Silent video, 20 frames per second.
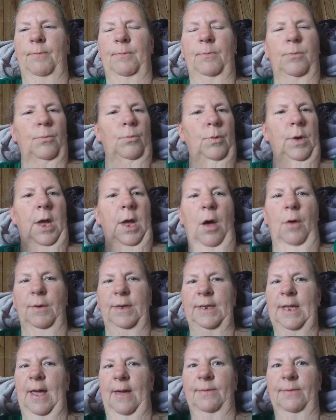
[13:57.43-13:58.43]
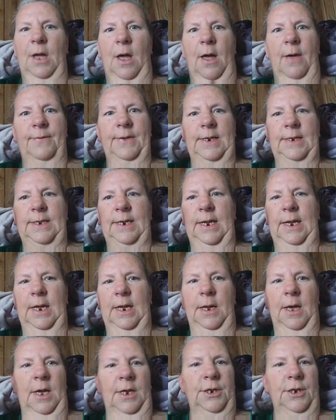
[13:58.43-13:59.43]
We always have coffee, tea,
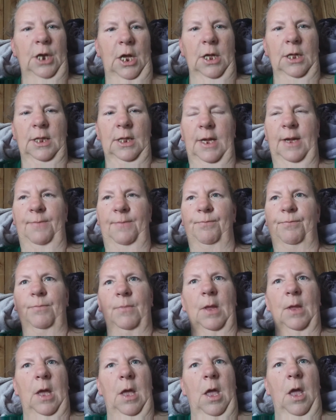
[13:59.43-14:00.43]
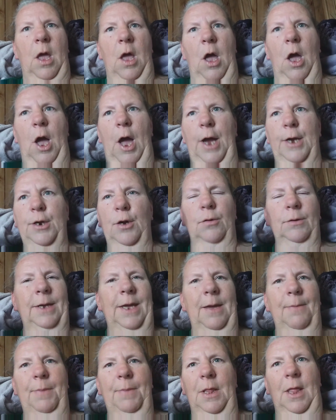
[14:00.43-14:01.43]
and hot chocolate. I don't
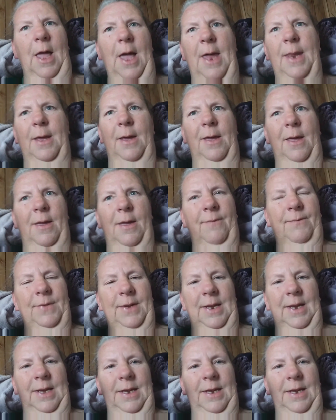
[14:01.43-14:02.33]
keep a lot of any